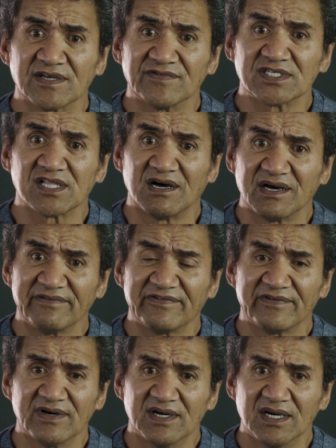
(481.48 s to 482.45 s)
of his life.
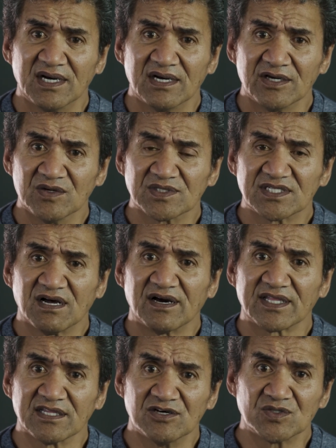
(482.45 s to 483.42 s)
He was
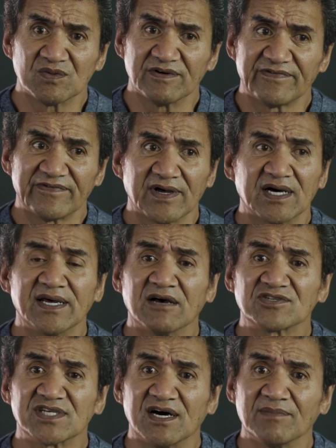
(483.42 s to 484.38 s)
diagnosed with
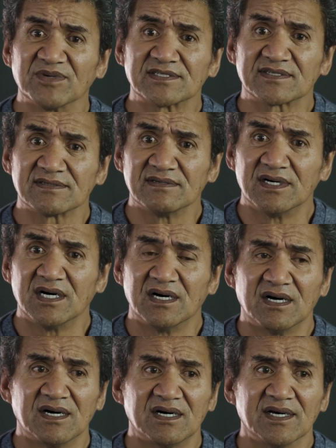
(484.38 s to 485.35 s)
Alzheimer's.
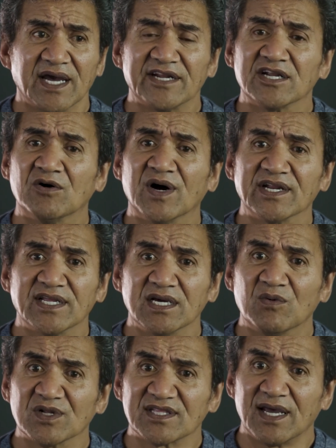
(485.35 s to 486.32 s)
Had no idea
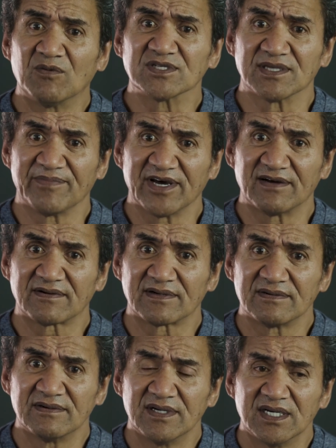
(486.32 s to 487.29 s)
what that was about
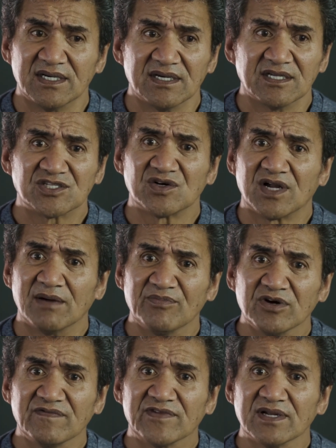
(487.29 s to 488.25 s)
until I
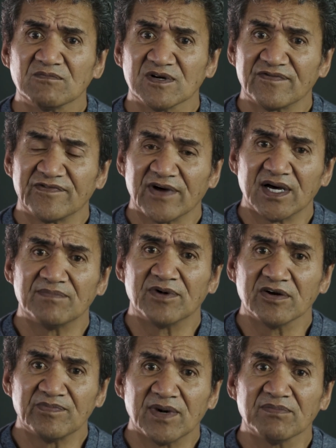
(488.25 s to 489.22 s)
moved in with
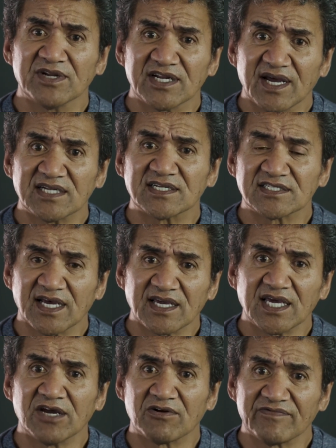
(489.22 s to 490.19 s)
both mum and dad to take
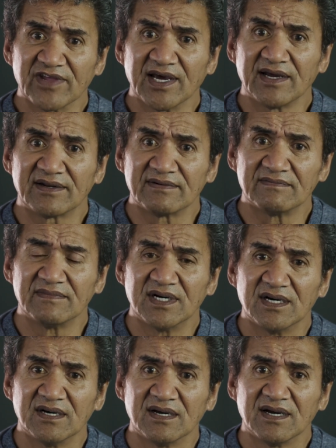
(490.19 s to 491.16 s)
care of dad.
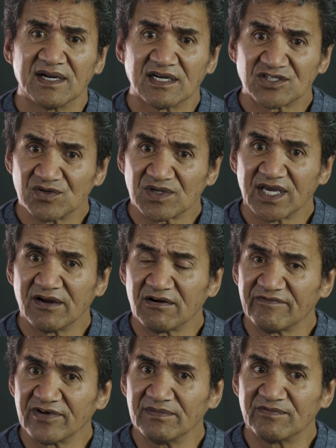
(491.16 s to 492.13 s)
And I took care
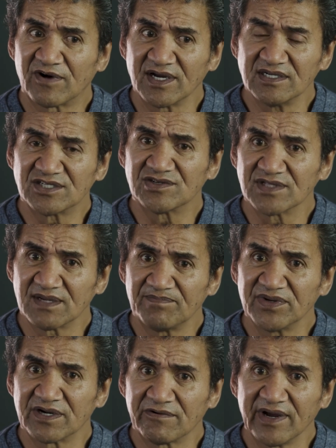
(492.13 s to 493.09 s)
of him right into the
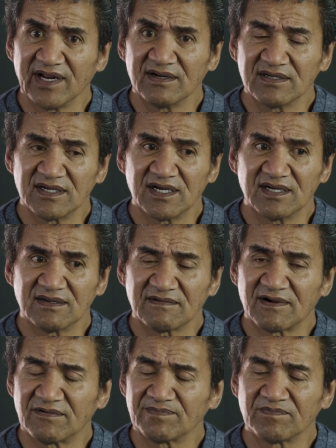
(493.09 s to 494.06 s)
bitter end, and
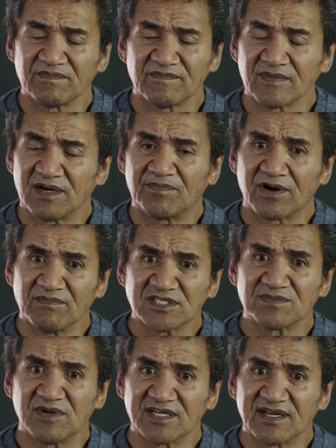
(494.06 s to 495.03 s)
I
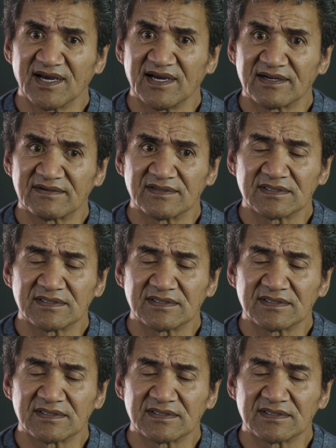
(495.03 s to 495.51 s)
promised my dad